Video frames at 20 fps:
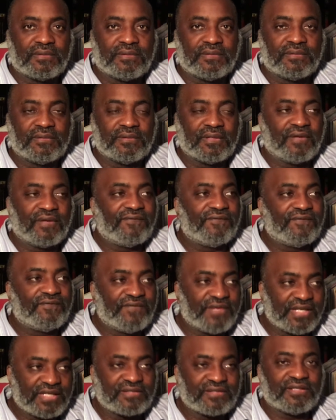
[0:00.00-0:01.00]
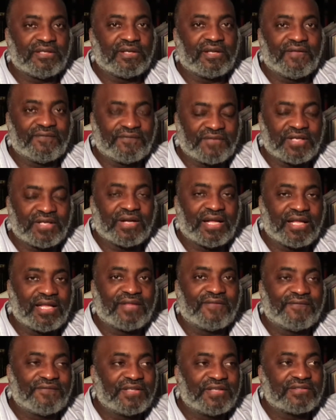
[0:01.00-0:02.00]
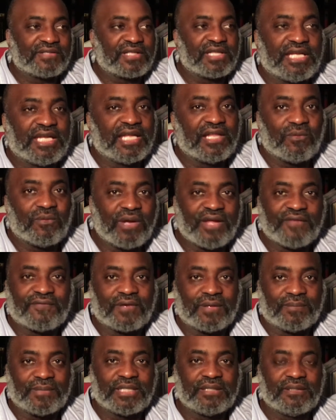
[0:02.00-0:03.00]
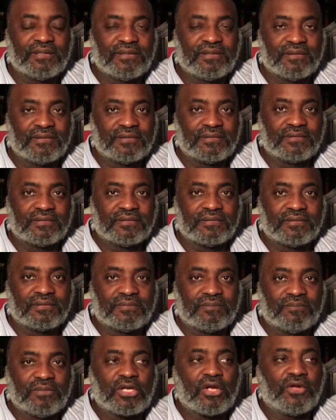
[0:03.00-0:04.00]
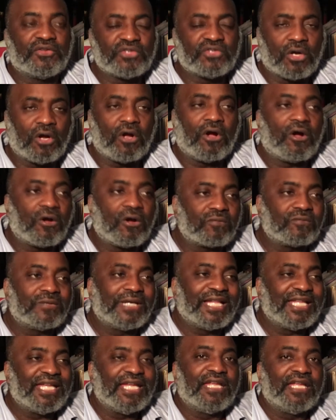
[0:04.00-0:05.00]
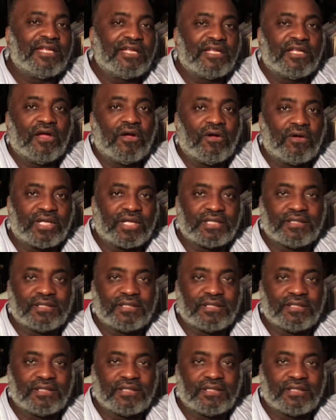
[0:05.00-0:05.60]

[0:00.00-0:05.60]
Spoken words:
You're going to figure out how to physically away from it because you're already gone.